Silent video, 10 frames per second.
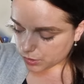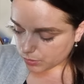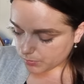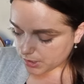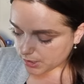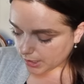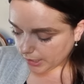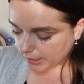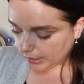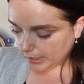some
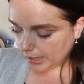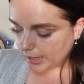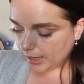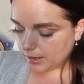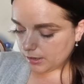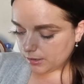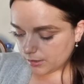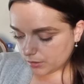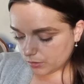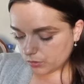skincare.
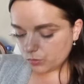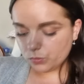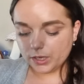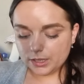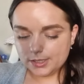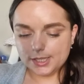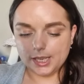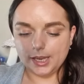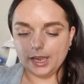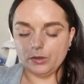We'll get the
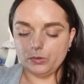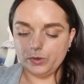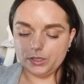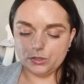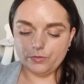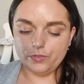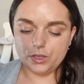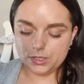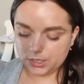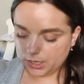skincare out of the way. So the
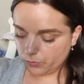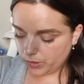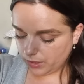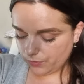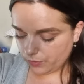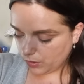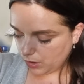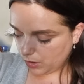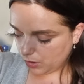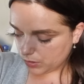first thing we have
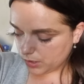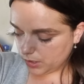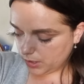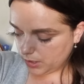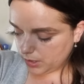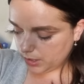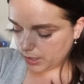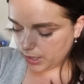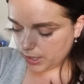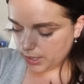got
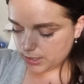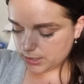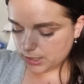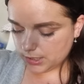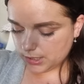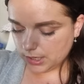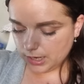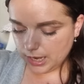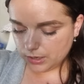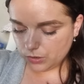is this
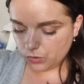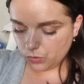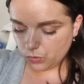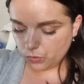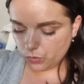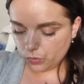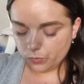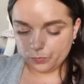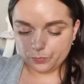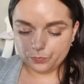
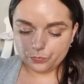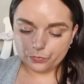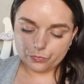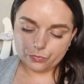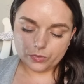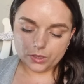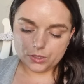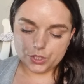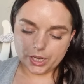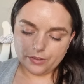Lancome
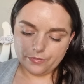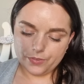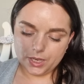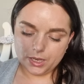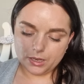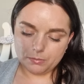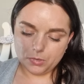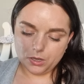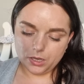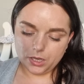Genifique
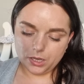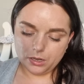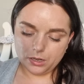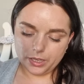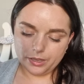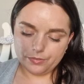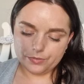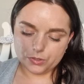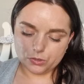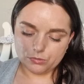Multi
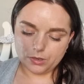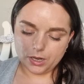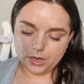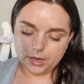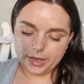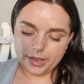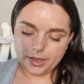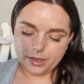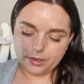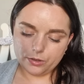Lift Ultra
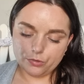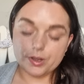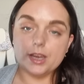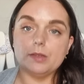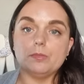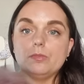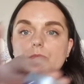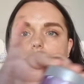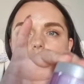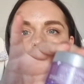Cream.
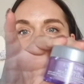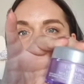I